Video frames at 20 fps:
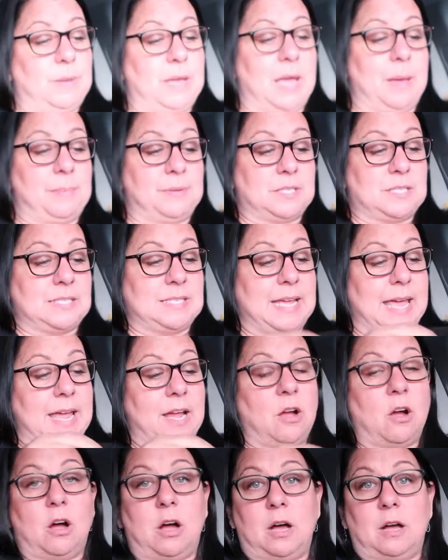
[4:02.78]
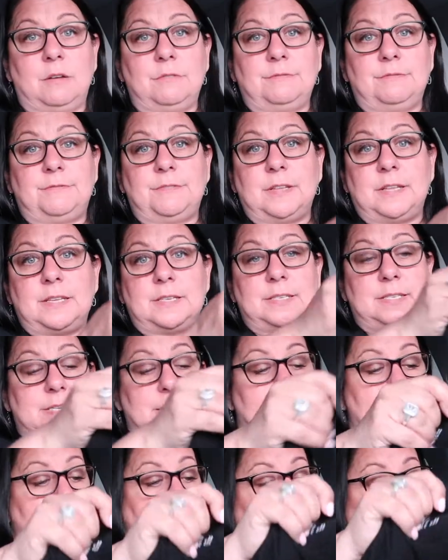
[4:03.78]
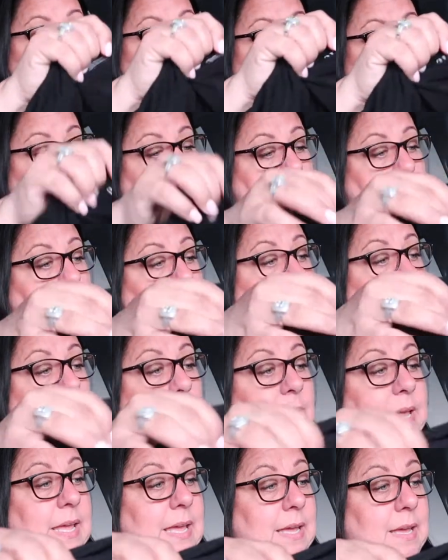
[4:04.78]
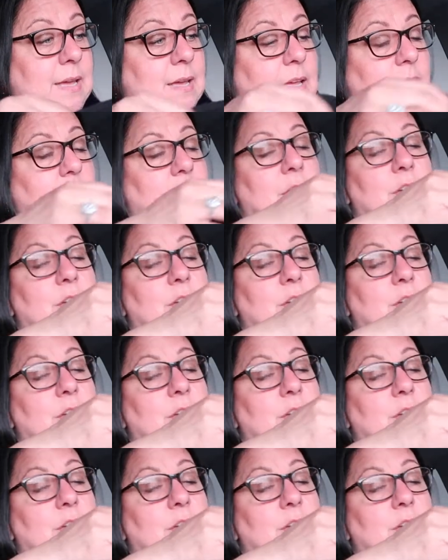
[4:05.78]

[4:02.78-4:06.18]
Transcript: be able to take off next week,